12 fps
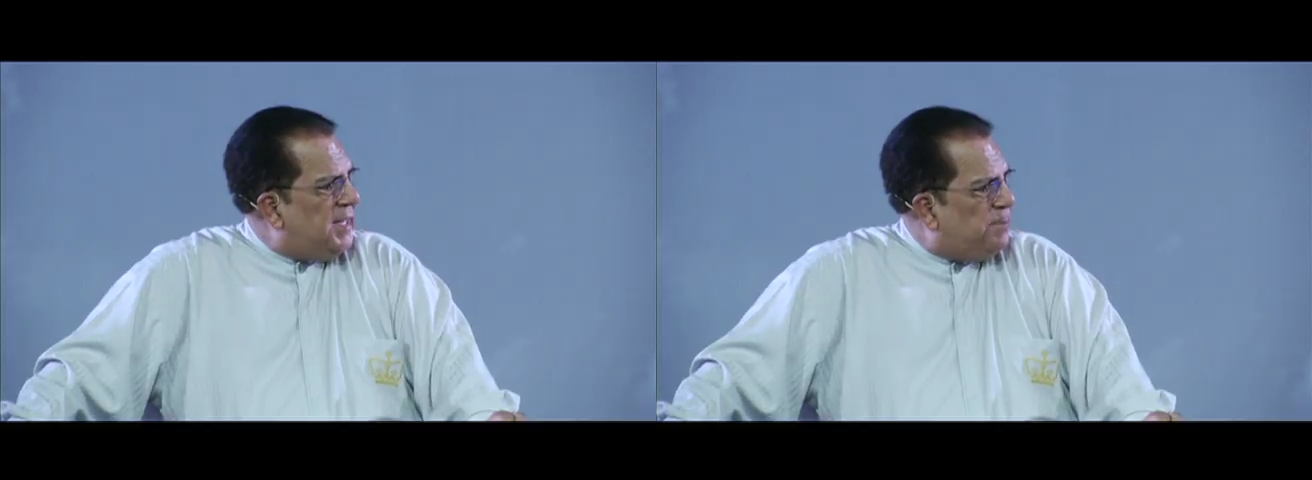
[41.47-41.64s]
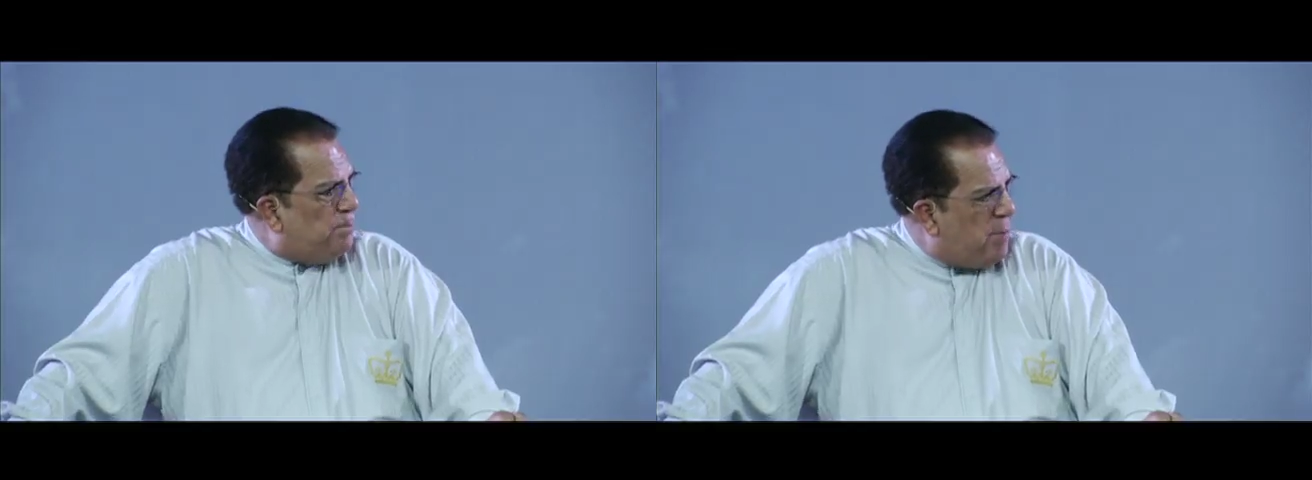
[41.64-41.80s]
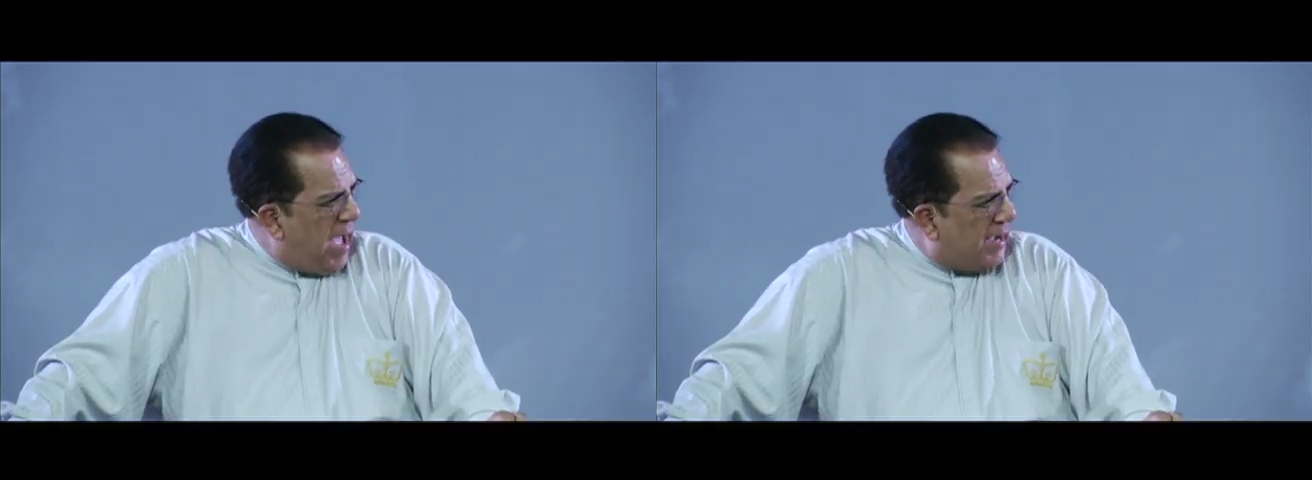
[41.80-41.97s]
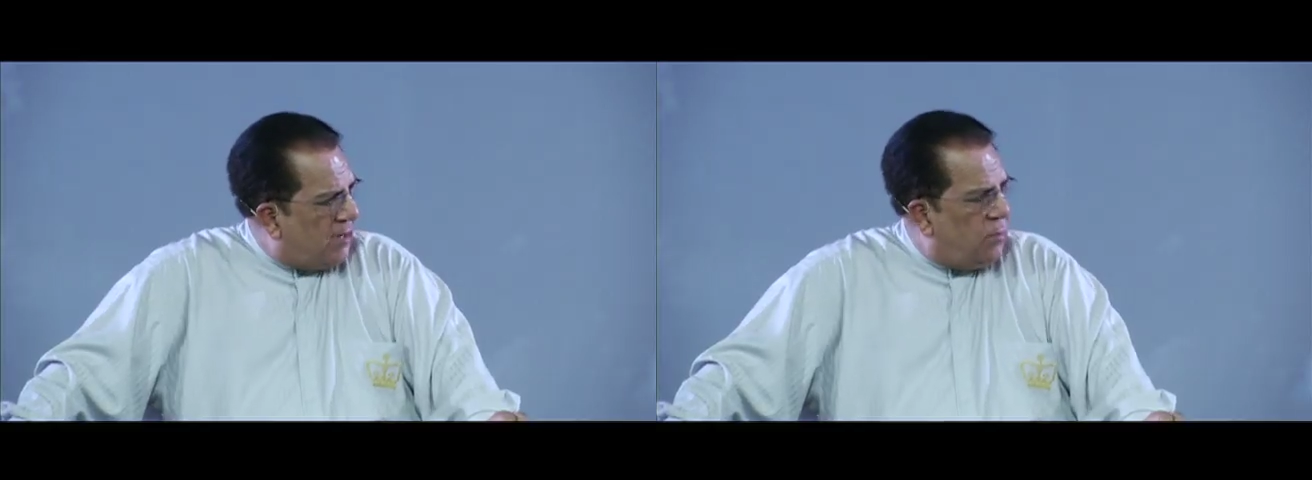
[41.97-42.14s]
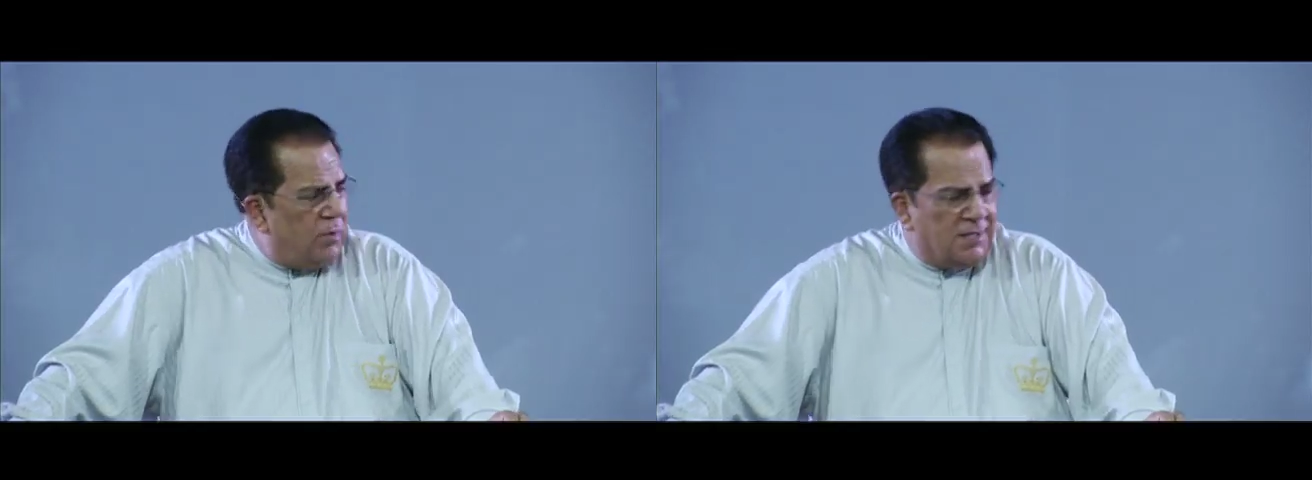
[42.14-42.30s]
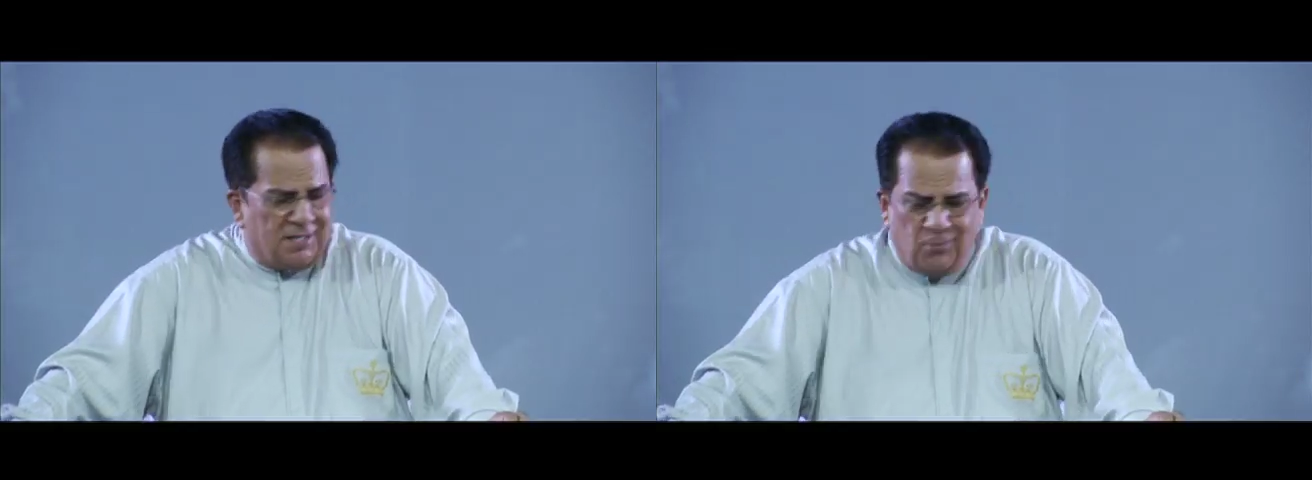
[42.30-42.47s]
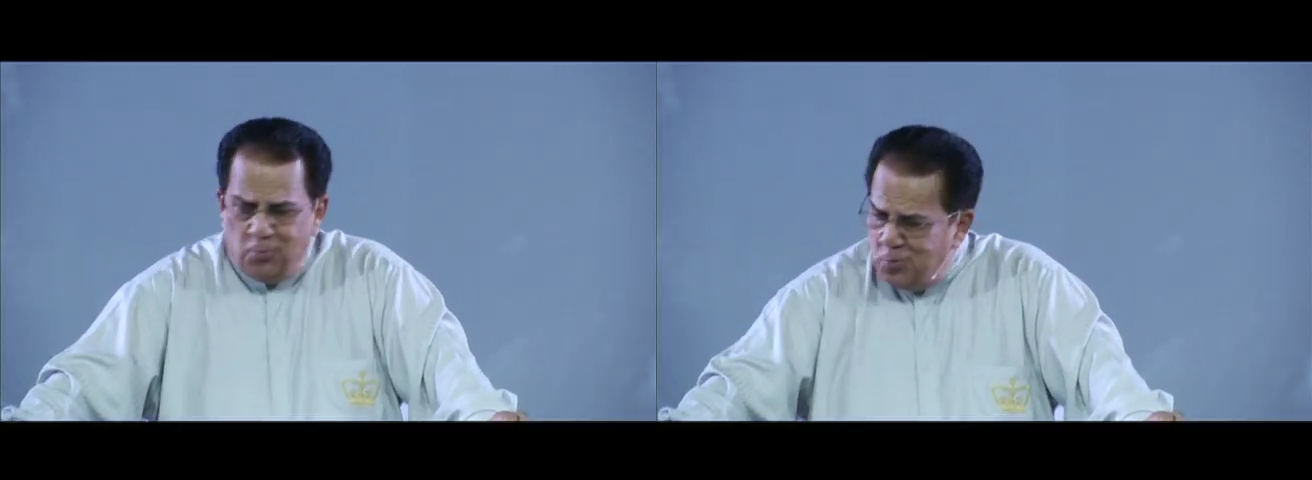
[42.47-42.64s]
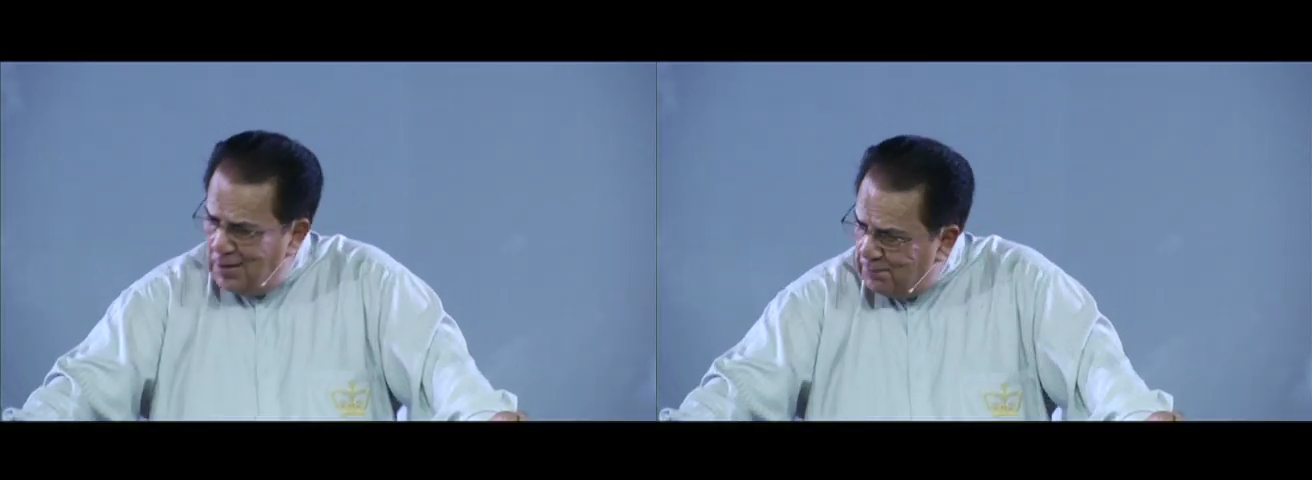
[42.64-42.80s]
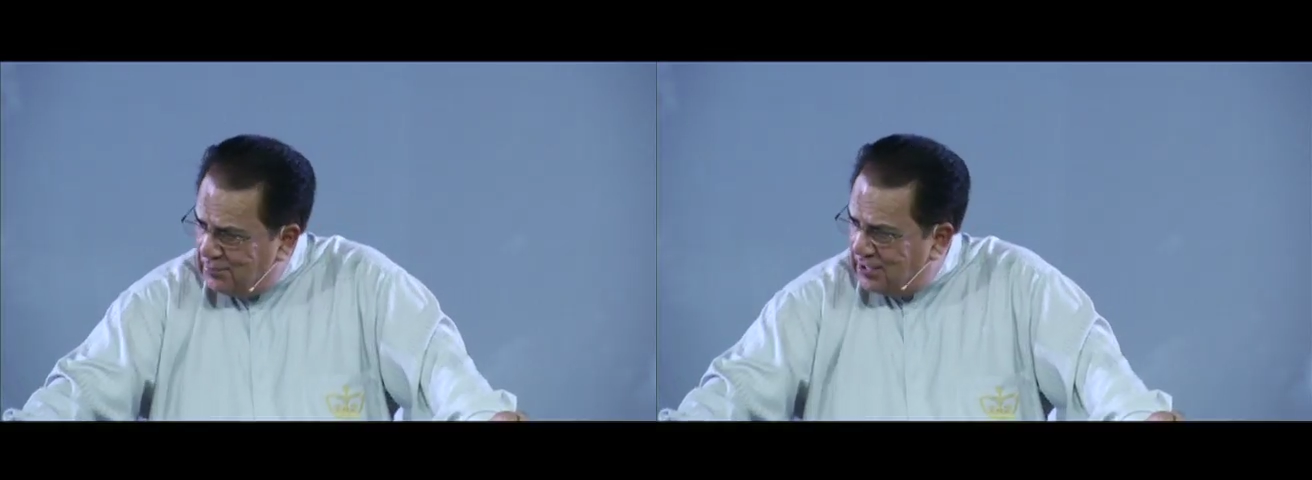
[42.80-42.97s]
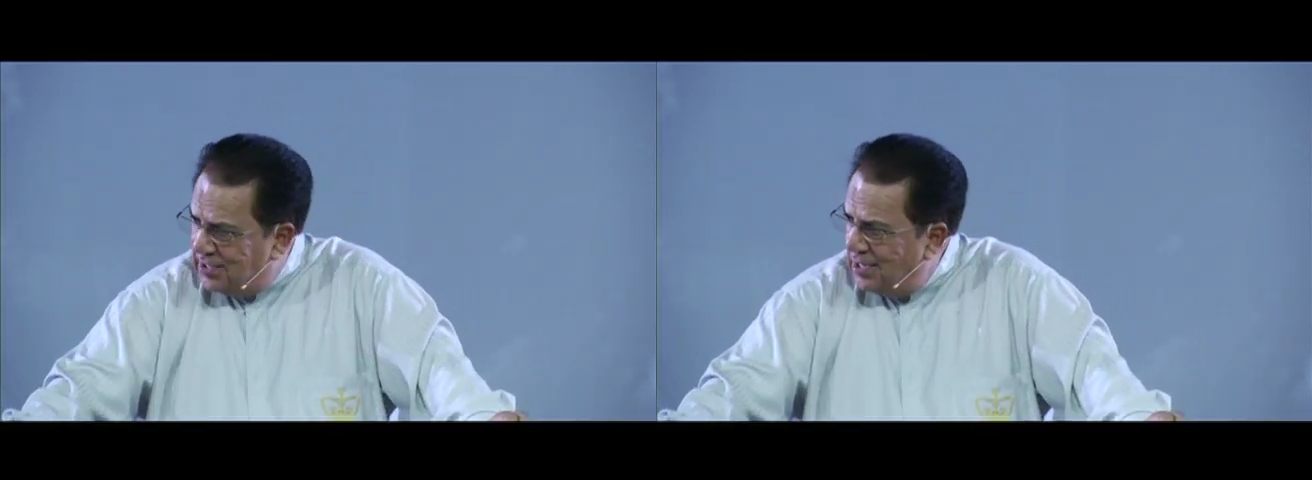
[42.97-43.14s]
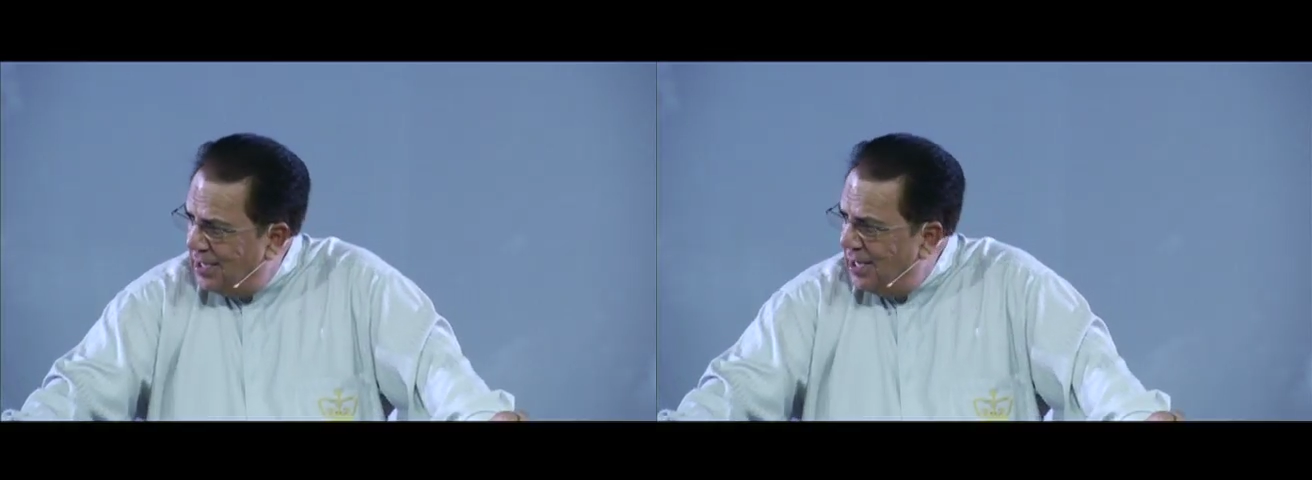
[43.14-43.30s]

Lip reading: back was whipped